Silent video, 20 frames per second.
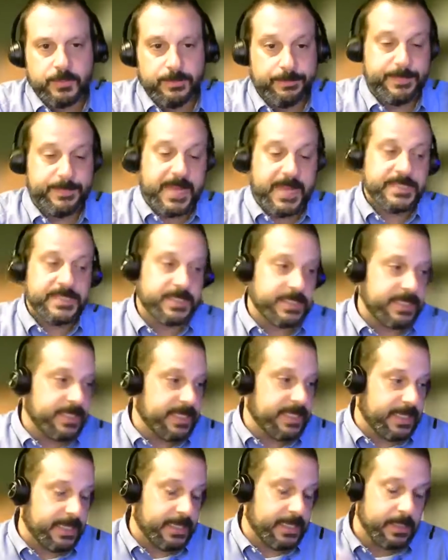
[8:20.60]

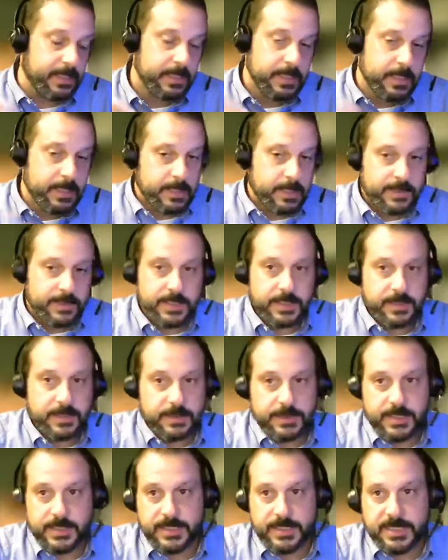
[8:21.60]
basically the
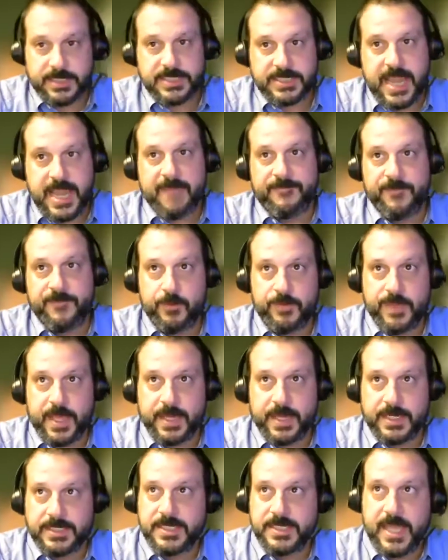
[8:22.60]
snafu
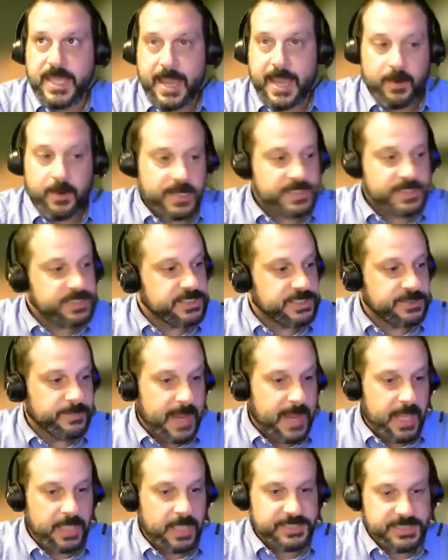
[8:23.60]
that is the IRS's
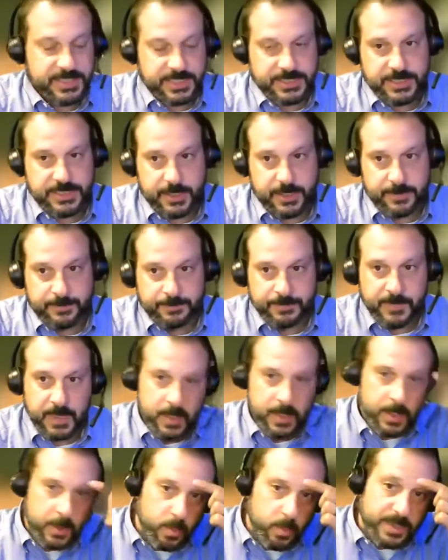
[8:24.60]
mail system,
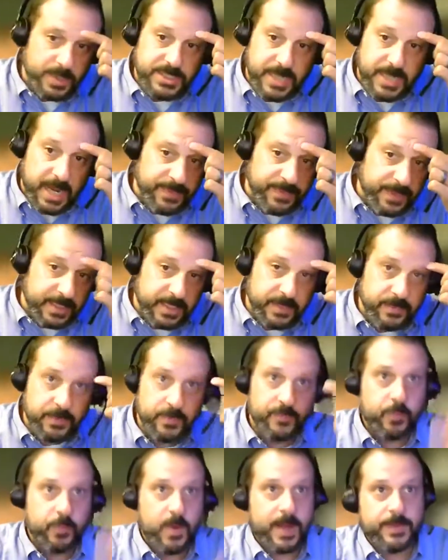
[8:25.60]
which I think
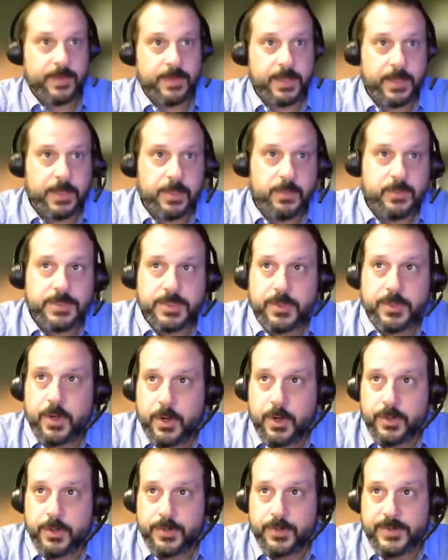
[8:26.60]
you've read in the news or
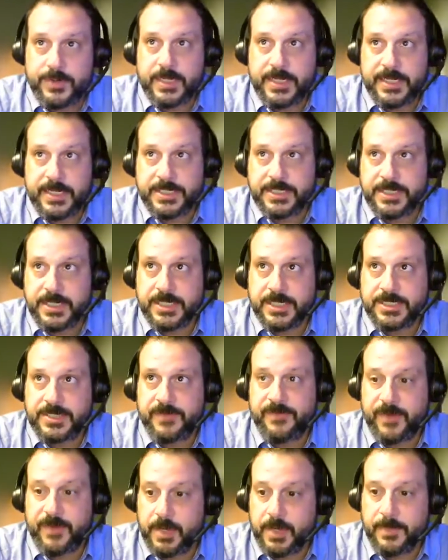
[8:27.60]
heard that is
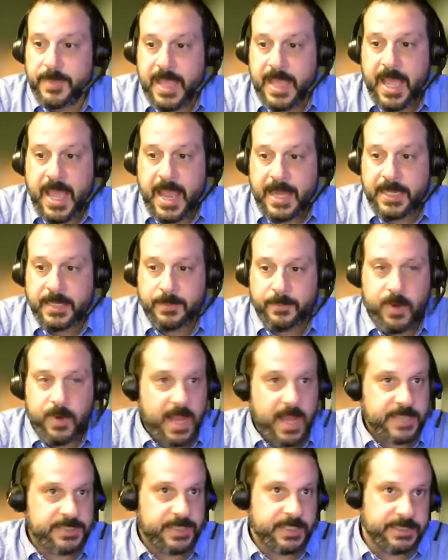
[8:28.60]
severely behind in
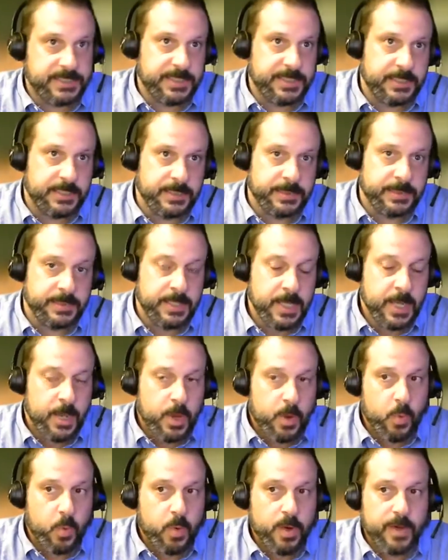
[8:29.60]
processing. And
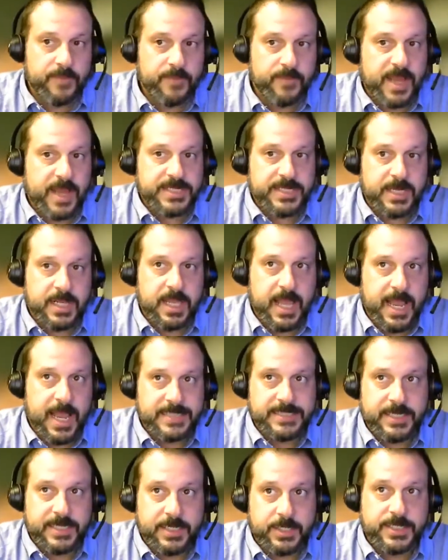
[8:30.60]
we're advising clients
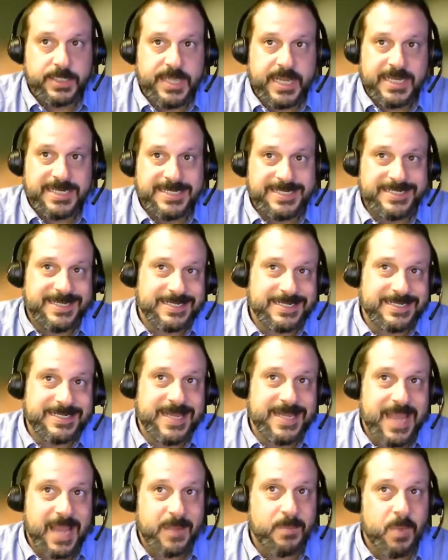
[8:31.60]
that it could take 6 to
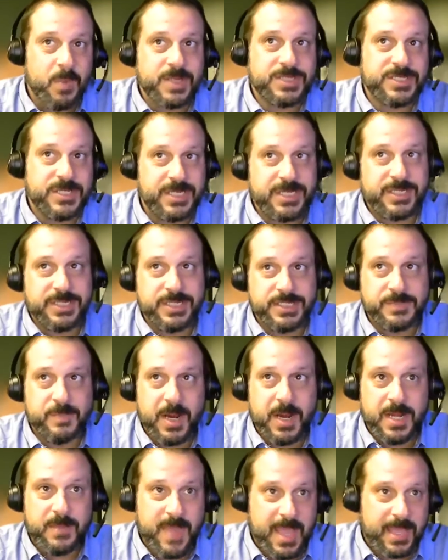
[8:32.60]
9 months to get this
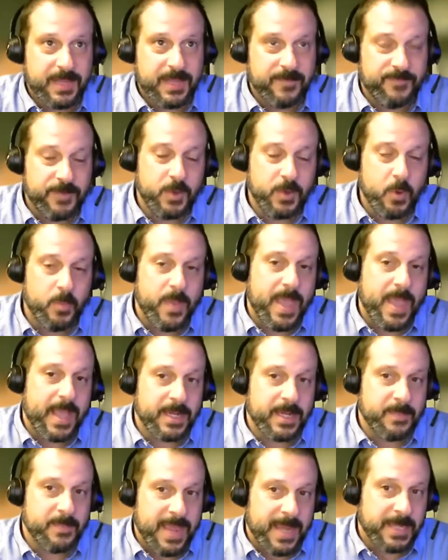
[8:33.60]
money back if you go back and
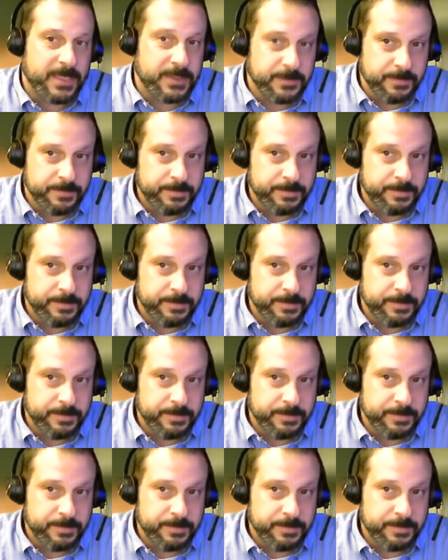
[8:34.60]
amend.